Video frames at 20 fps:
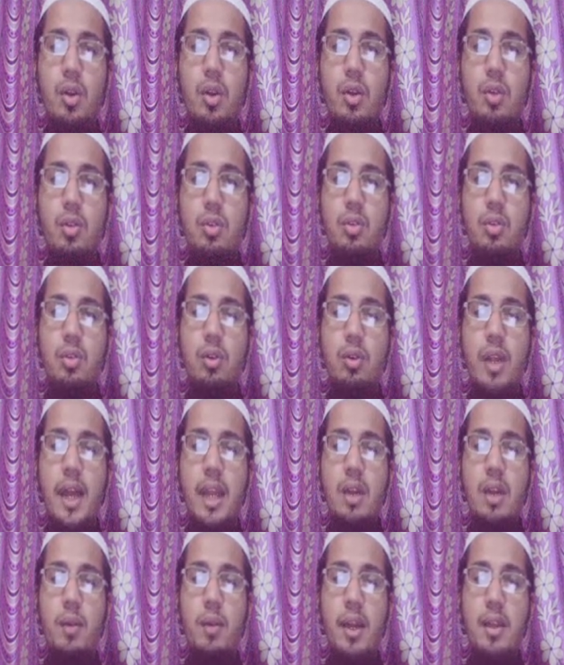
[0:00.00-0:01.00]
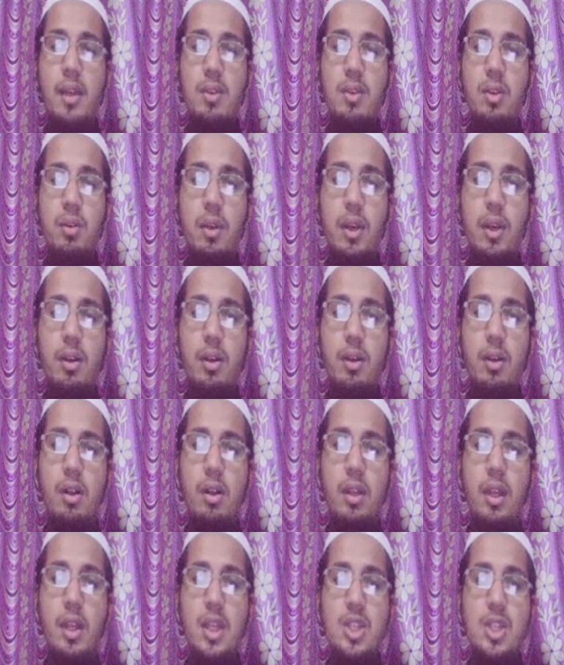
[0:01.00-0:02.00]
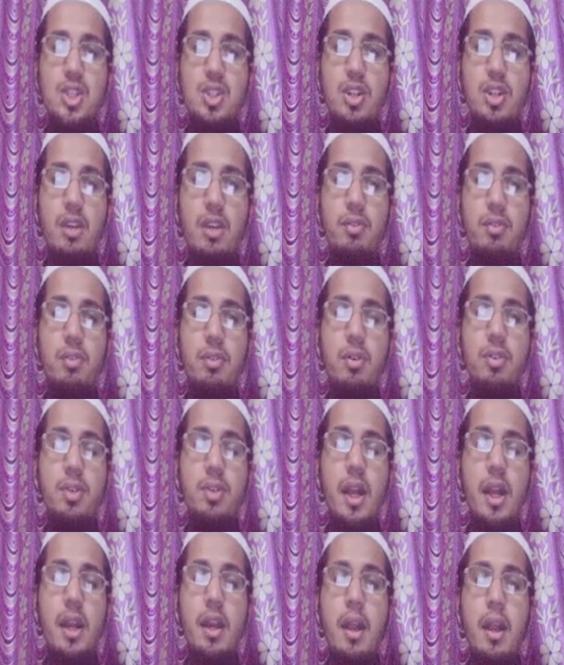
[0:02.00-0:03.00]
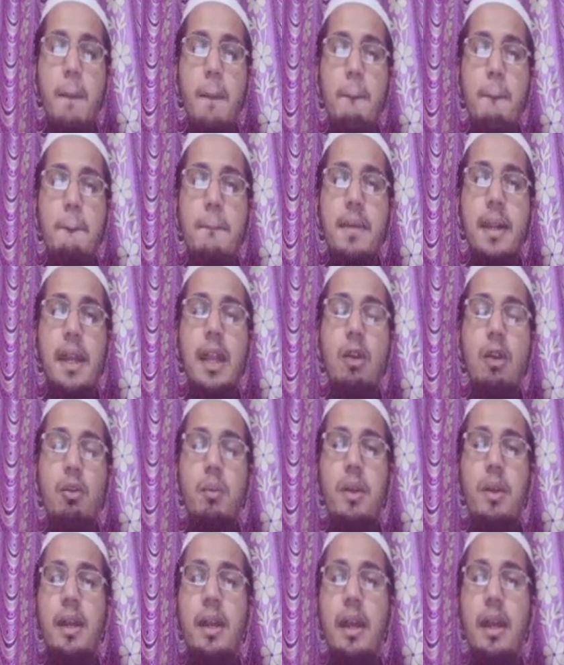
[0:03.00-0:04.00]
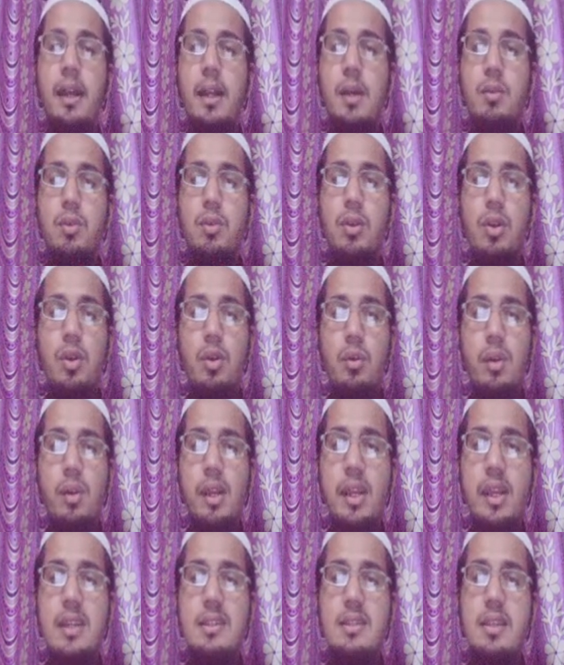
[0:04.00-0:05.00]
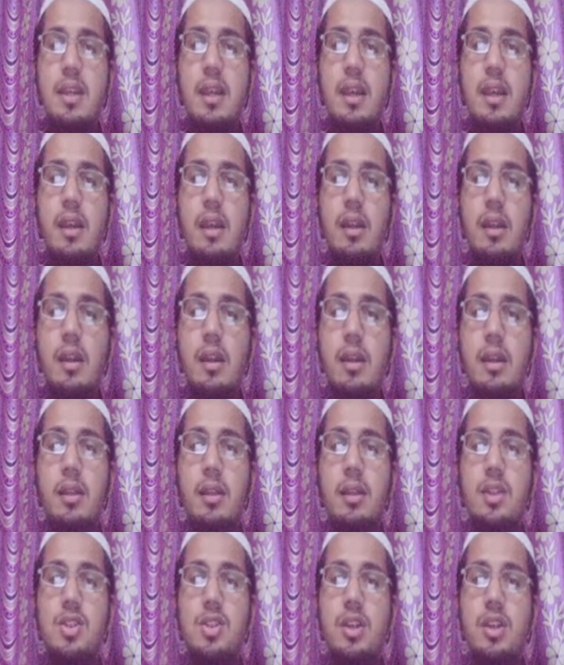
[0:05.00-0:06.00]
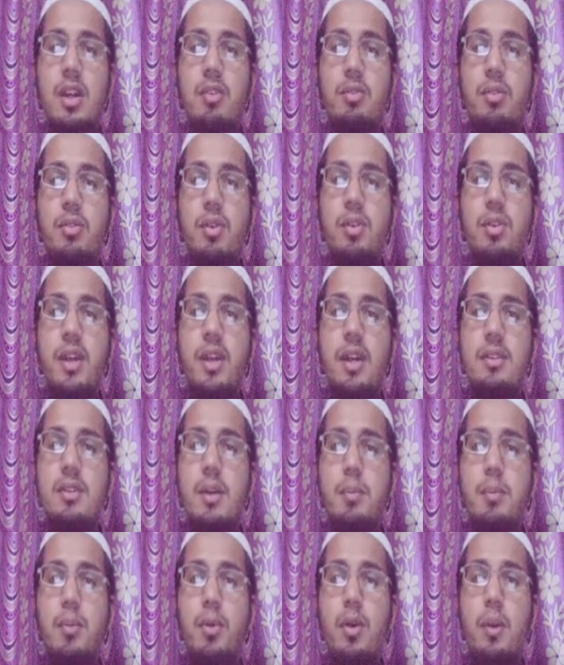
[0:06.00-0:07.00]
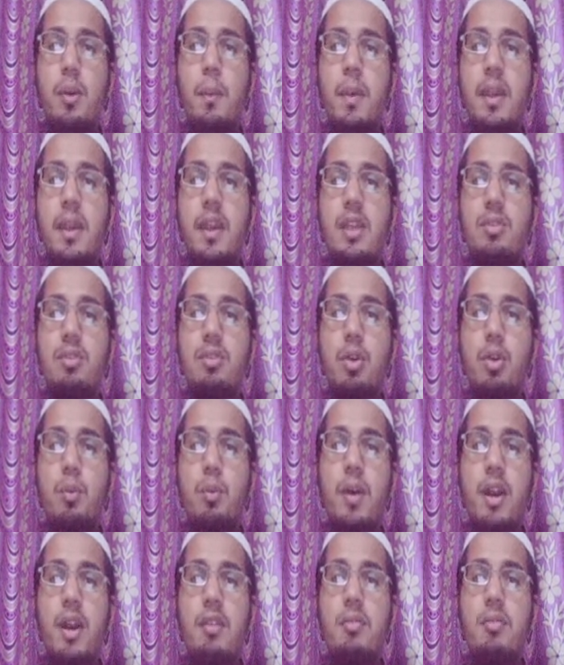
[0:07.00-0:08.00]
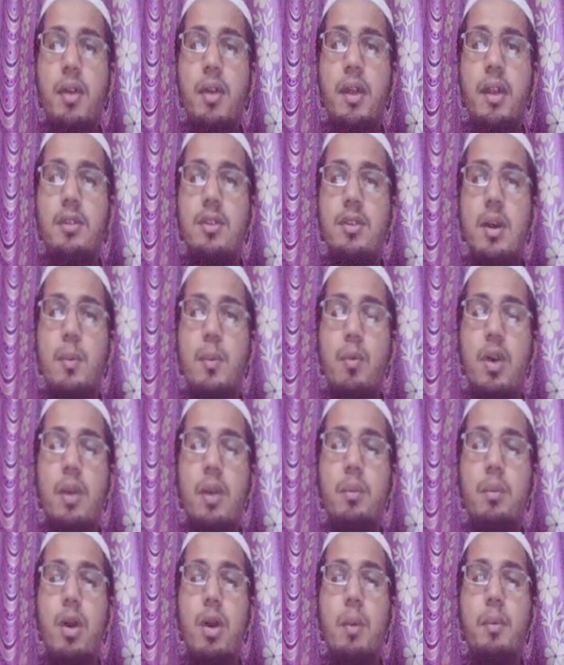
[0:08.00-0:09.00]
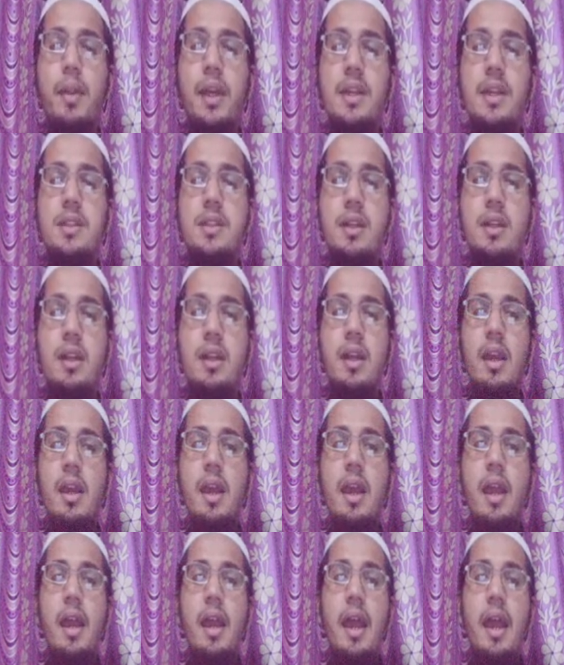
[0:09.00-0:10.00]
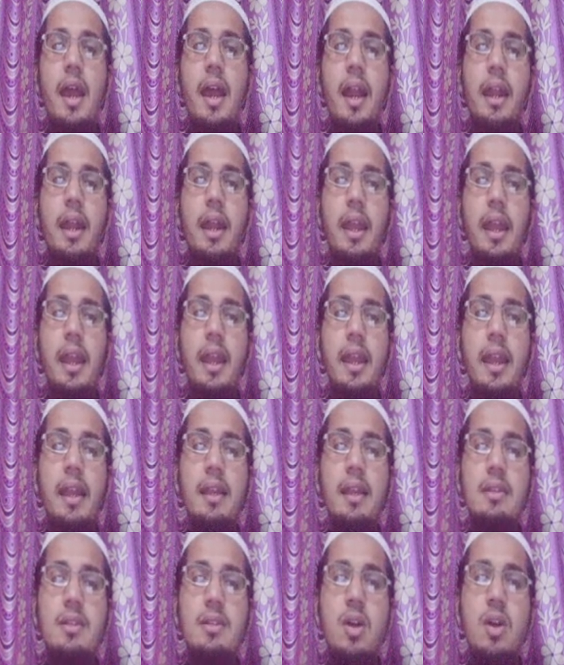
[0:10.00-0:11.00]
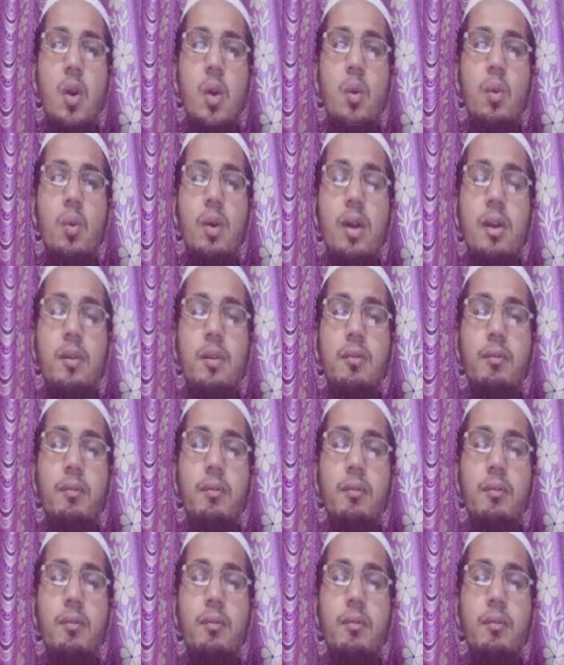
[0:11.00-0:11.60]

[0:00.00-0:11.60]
So, likewise you can draw the shear force and bending moment diagrams. You can see here the shear force at support B is 4.5, that is upward prop reaction, at A is downward